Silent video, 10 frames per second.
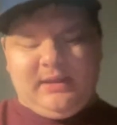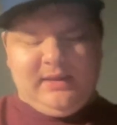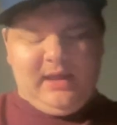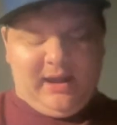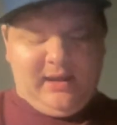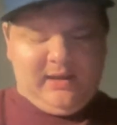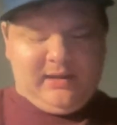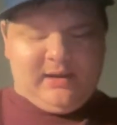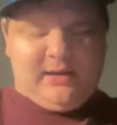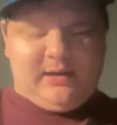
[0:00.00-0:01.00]

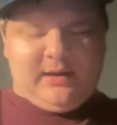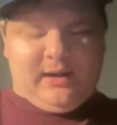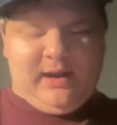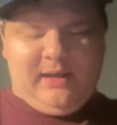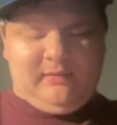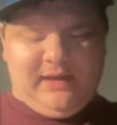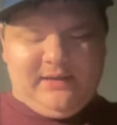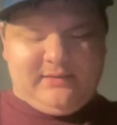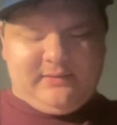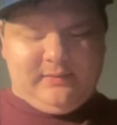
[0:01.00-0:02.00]
Yeah, I
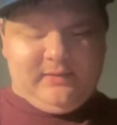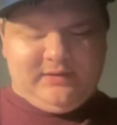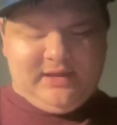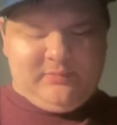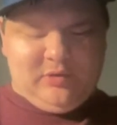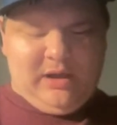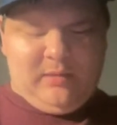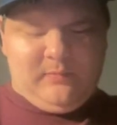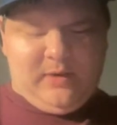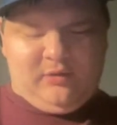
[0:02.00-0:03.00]
like their debut
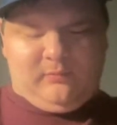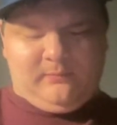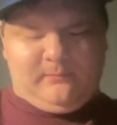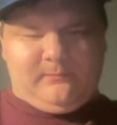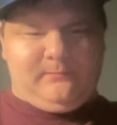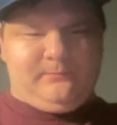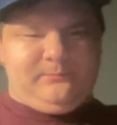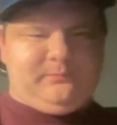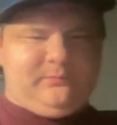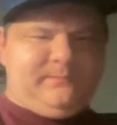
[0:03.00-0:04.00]
album. I don't
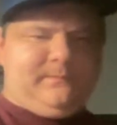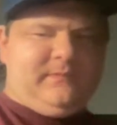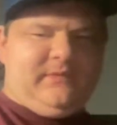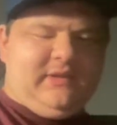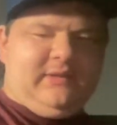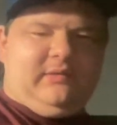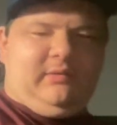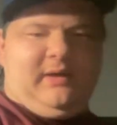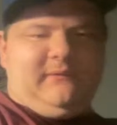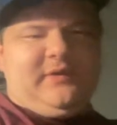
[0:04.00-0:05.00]

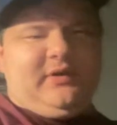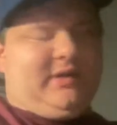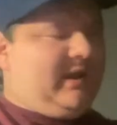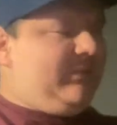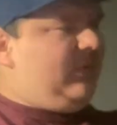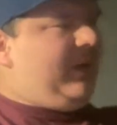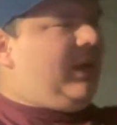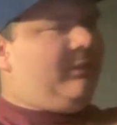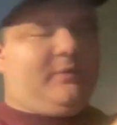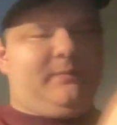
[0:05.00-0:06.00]
love their debut
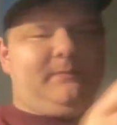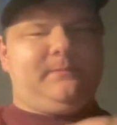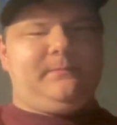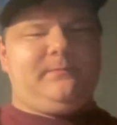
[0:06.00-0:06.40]
album.